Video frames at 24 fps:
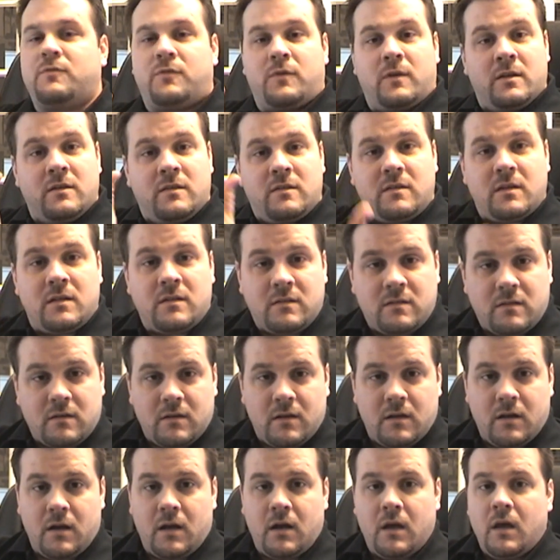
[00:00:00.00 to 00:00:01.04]
For instance,
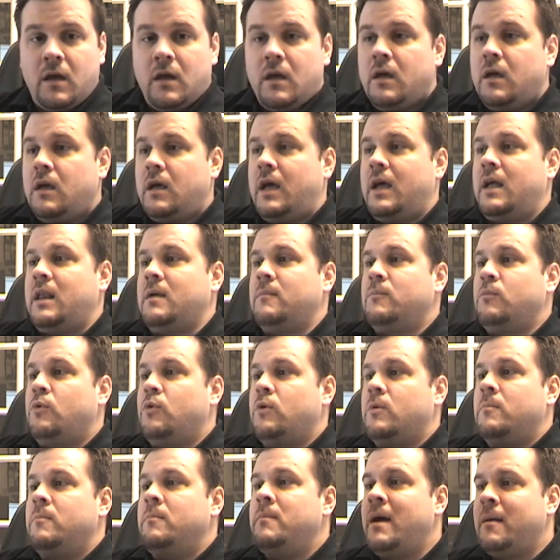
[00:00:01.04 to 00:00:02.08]
adding
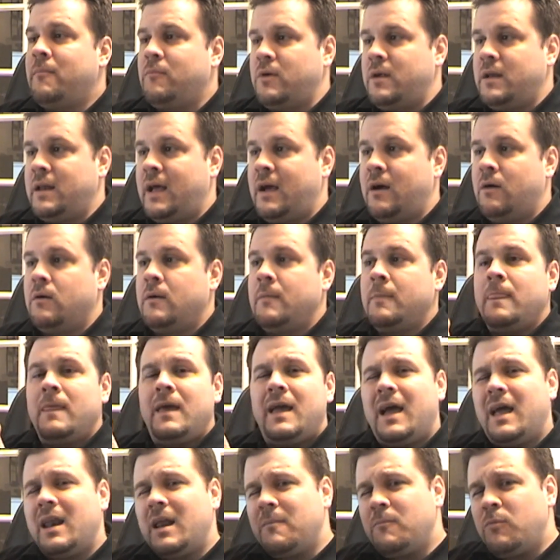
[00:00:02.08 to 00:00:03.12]
more memory. Now,
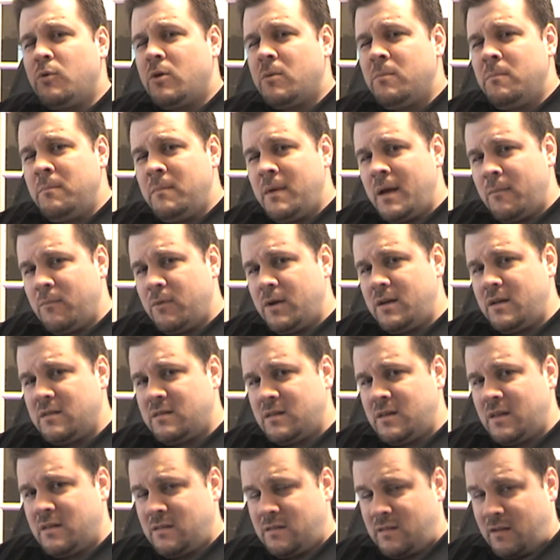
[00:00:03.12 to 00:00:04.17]
adding more memory
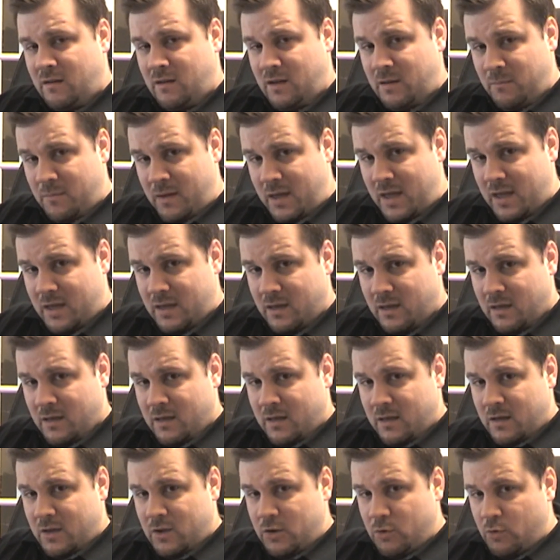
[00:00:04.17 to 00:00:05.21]
doesn't necessarily make
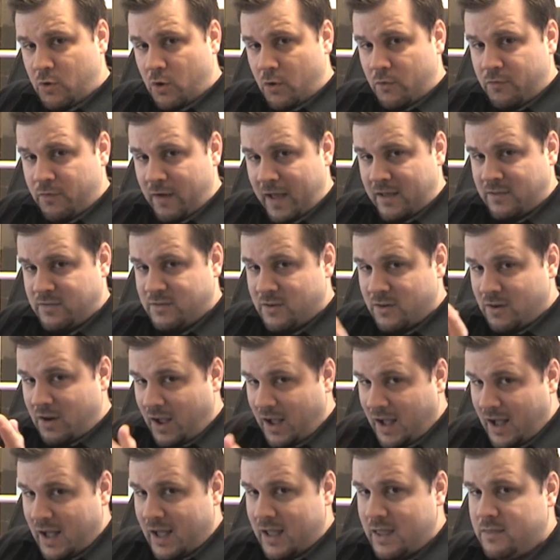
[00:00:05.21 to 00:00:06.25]
you go faster
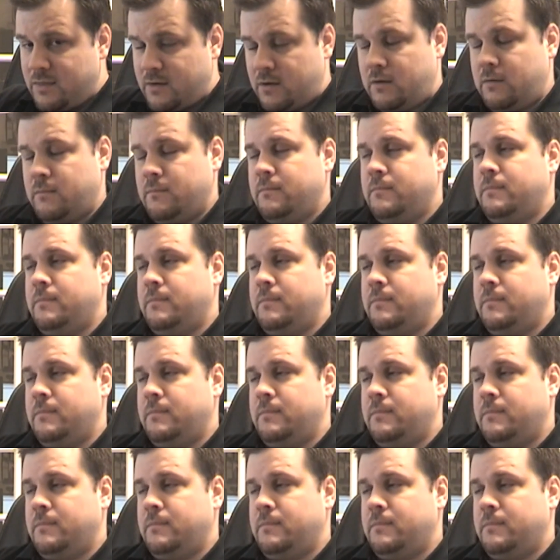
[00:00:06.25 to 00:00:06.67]
either.